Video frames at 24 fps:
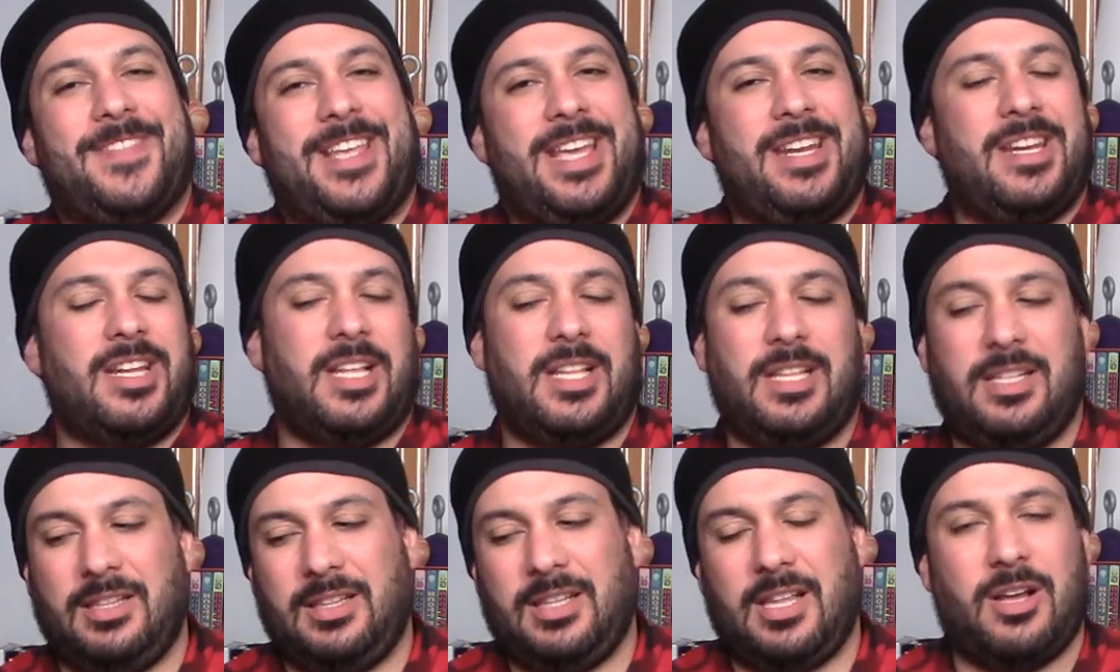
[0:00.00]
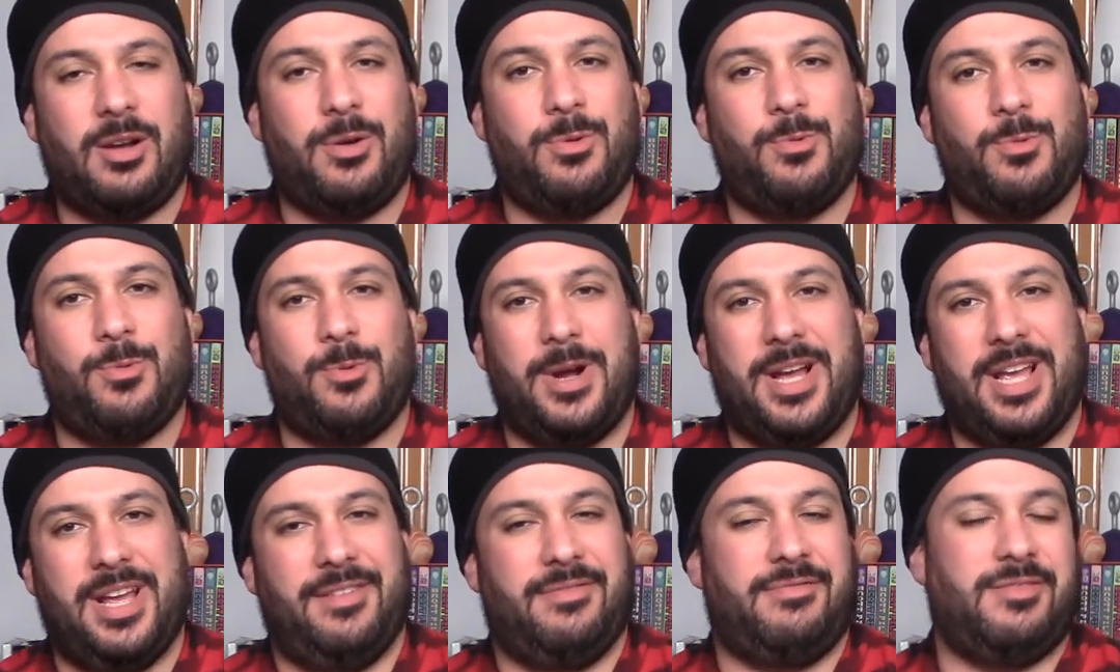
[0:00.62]
and
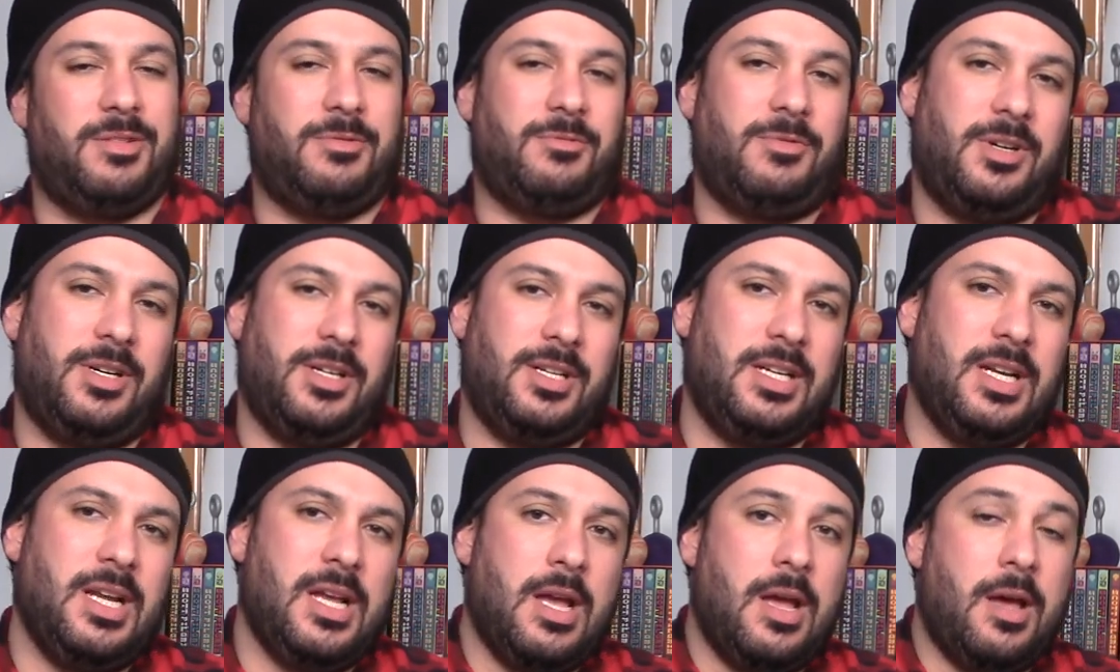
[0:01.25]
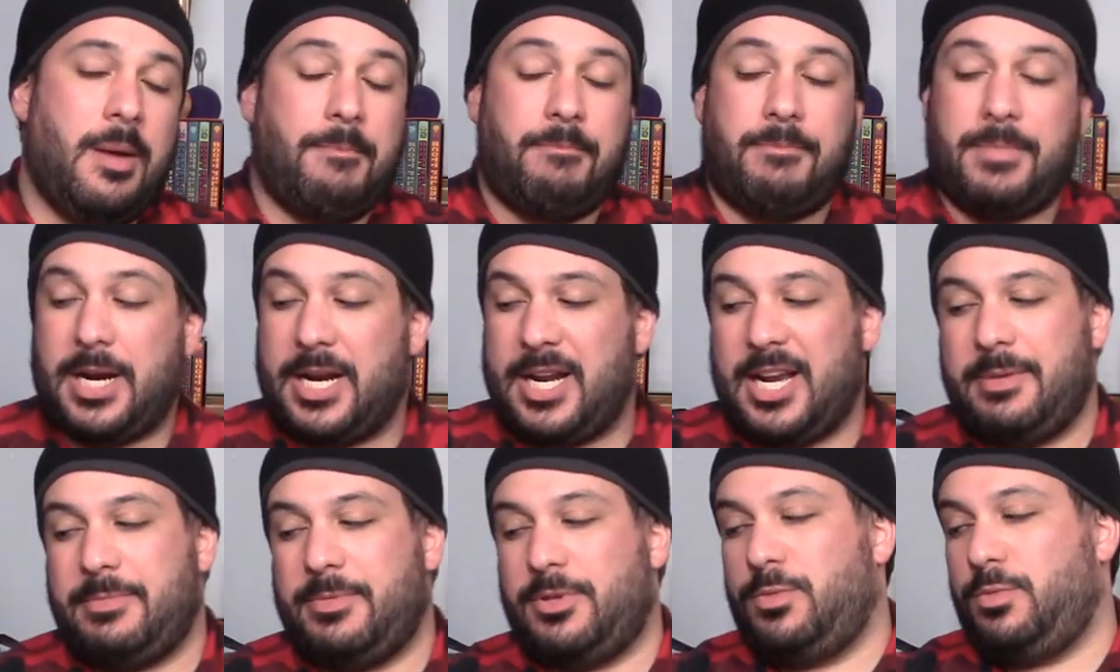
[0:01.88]
hello, everyone. My
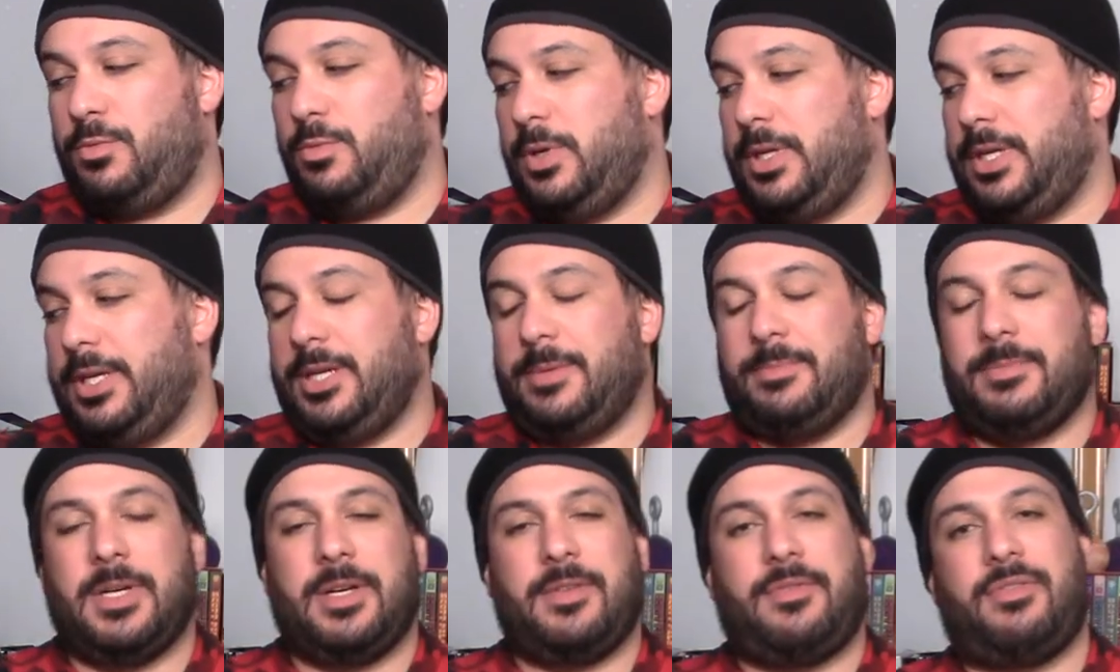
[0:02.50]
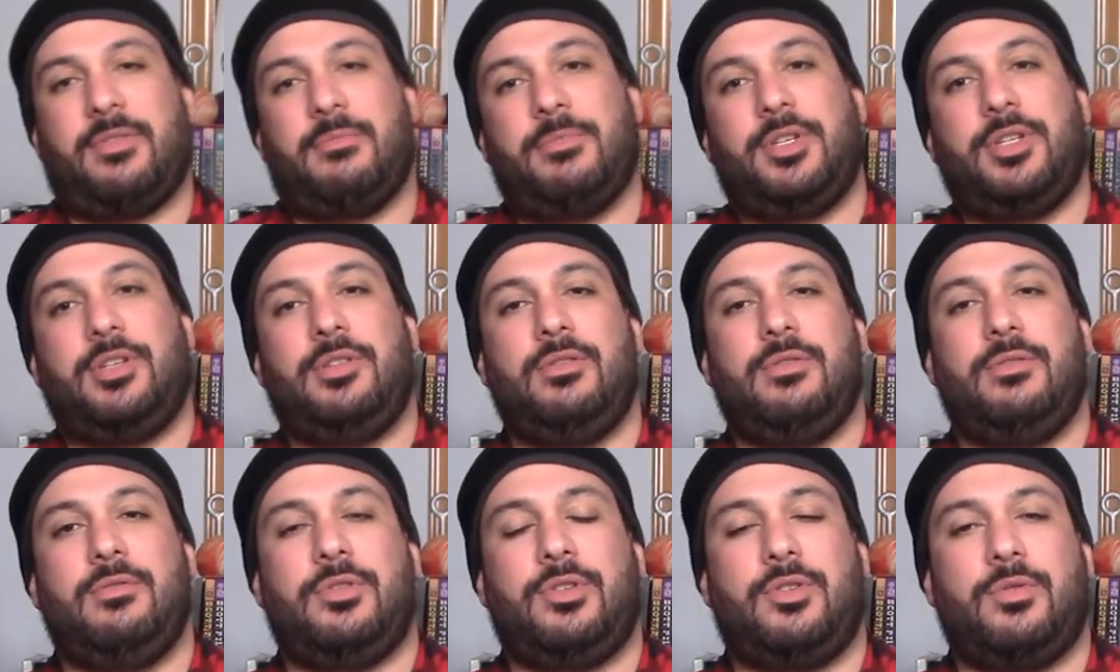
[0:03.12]
name is William from
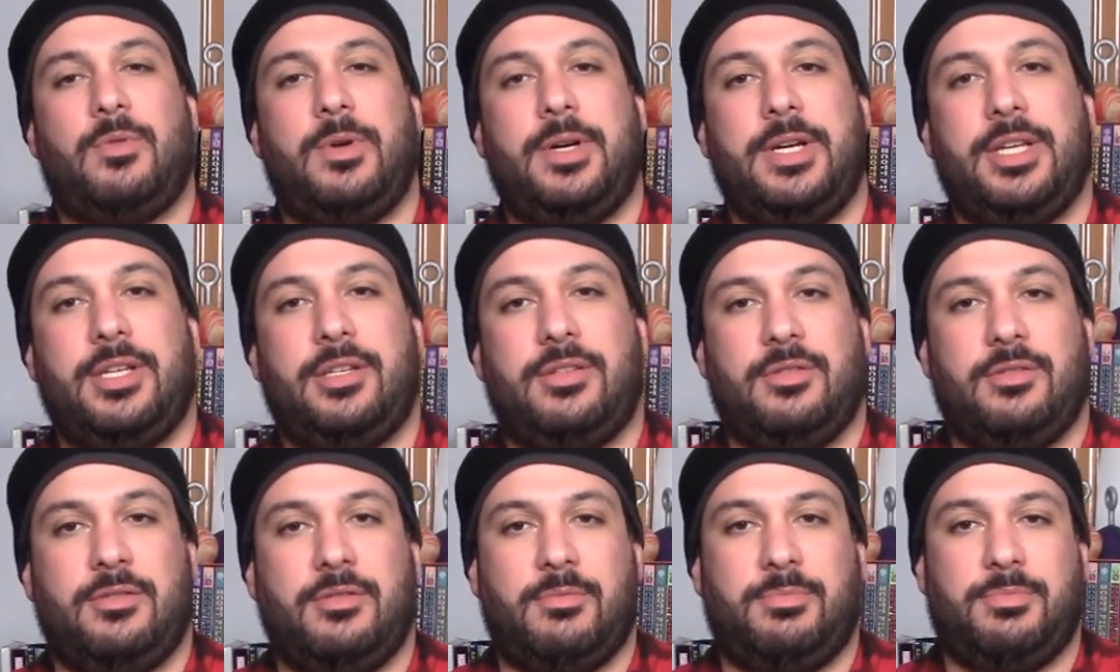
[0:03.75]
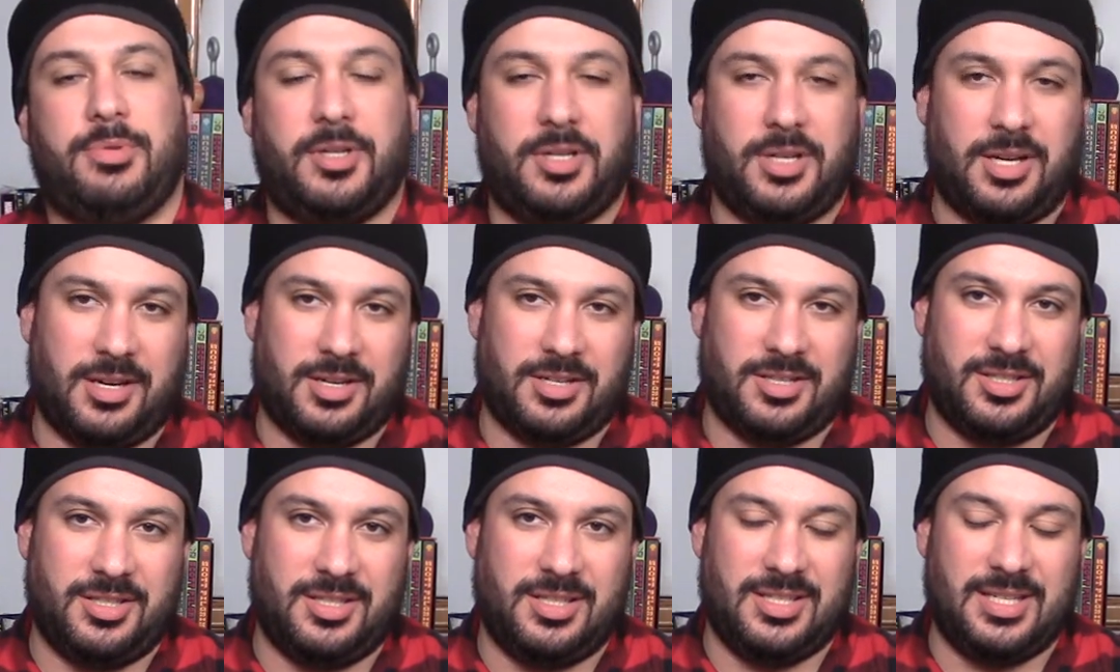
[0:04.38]
222
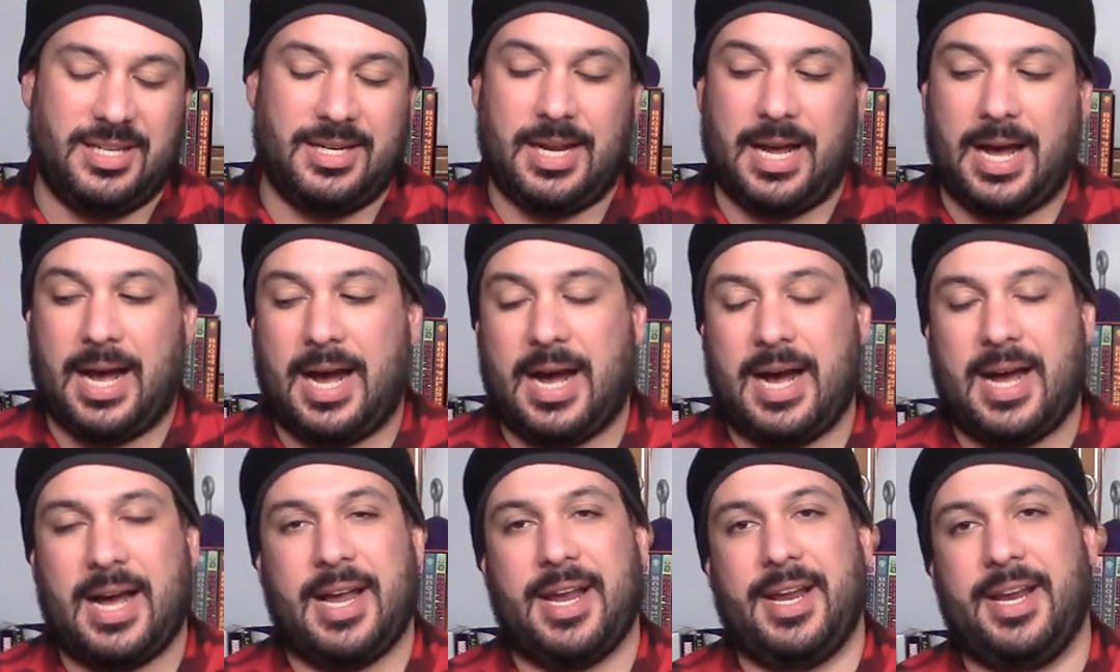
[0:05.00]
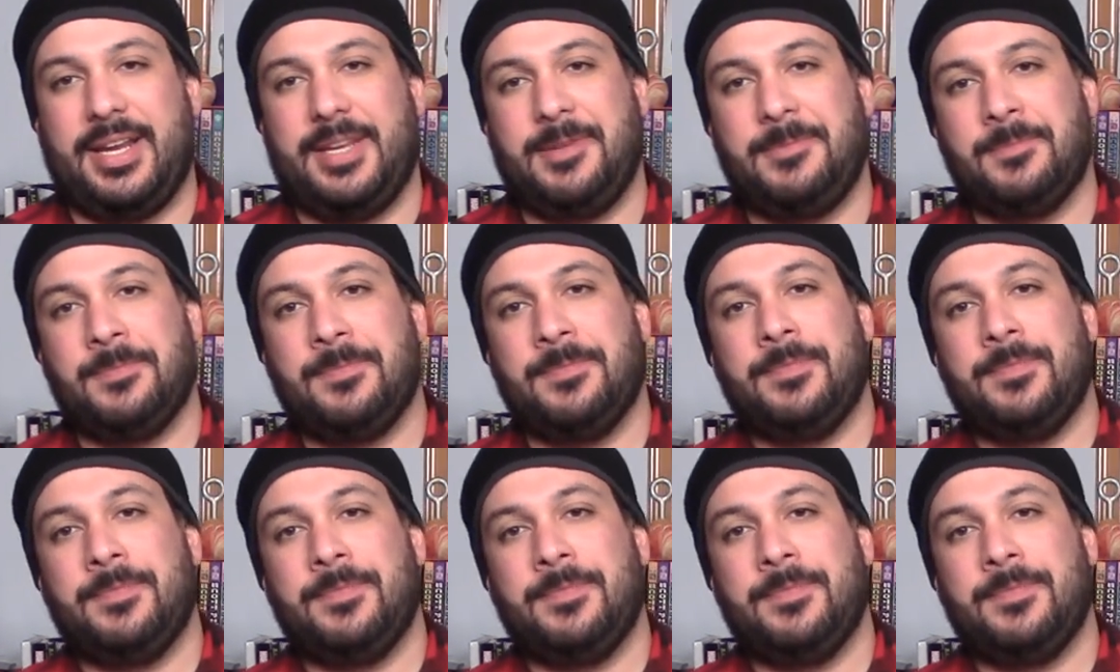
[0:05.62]
Productions, and I